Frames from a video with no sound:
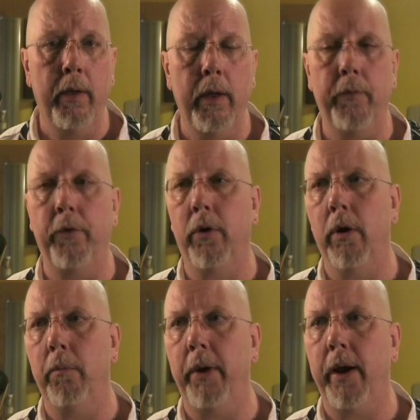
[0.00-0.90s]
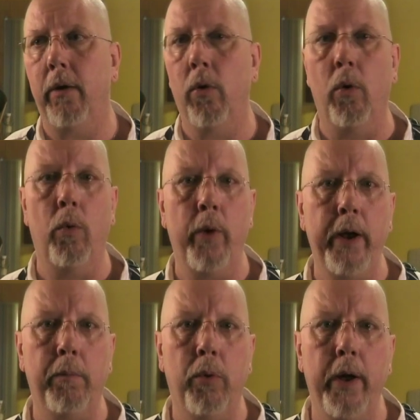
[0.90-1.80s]
If you're going to make whole
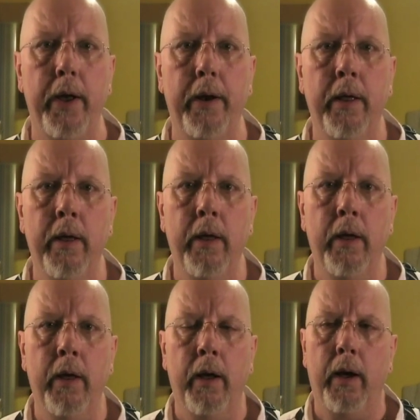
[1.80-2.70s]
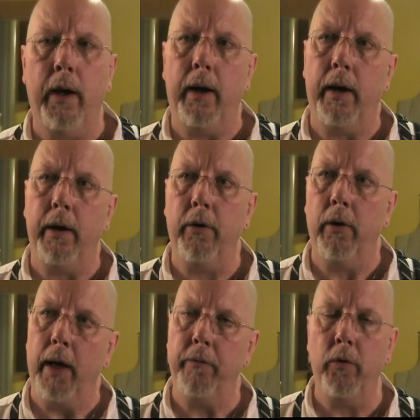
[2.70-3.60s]
wheat bread, your
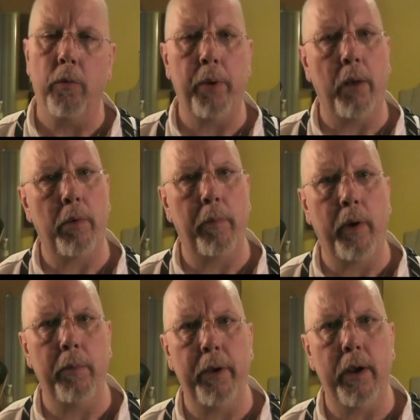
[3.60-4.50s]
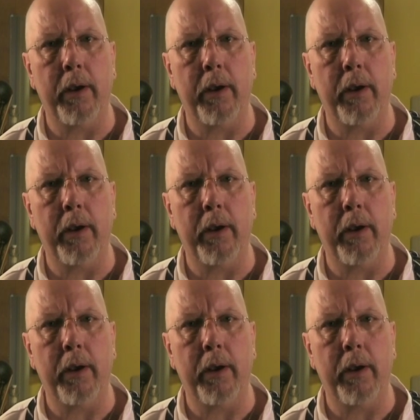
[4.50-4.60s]
leaven will probably be a